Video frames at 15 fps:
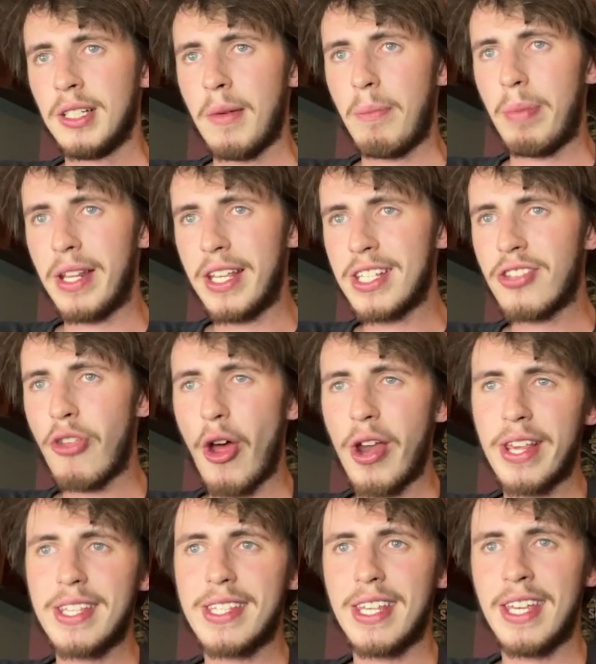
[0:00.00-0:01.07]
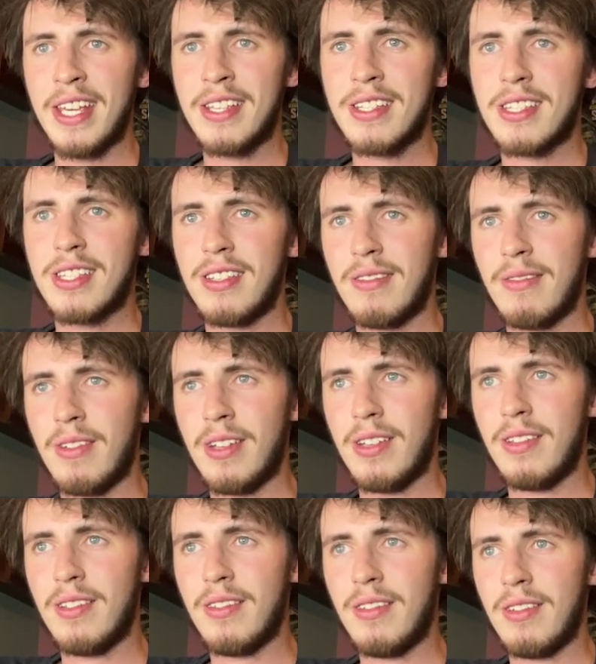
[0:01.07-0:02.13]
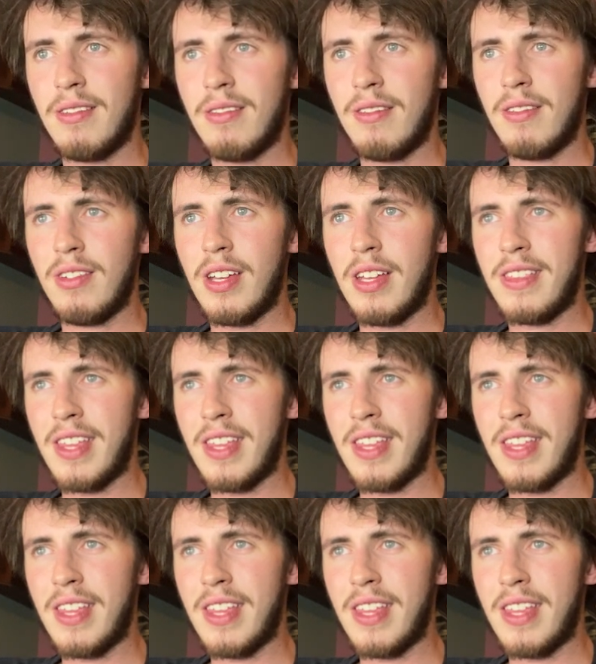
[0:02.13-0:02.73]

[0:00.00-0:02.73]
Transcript: but he's 36. And